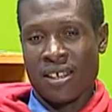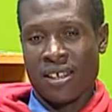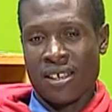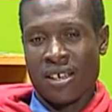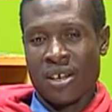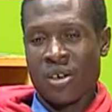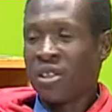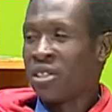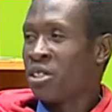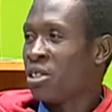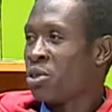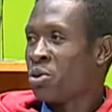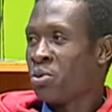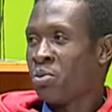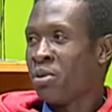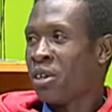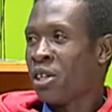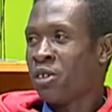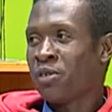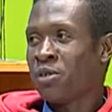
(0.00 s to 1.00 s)
I wanted to
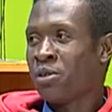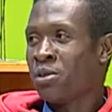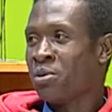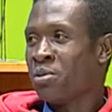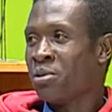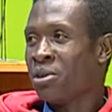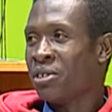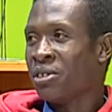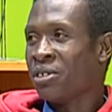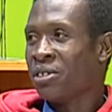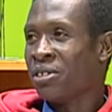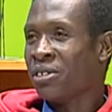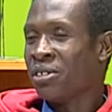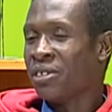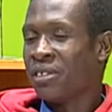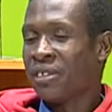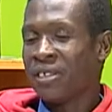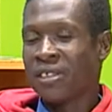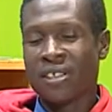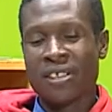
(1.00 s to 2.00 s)
play football.
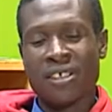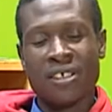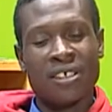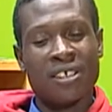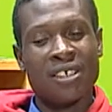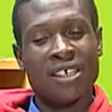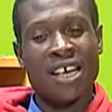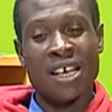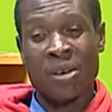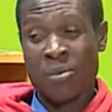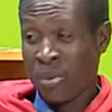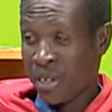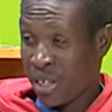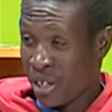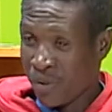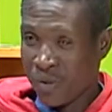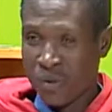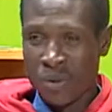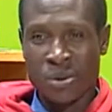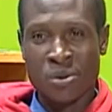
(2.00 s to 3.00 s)
I played
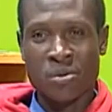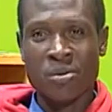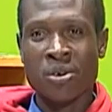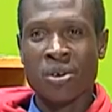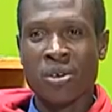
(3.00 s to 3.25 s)
football.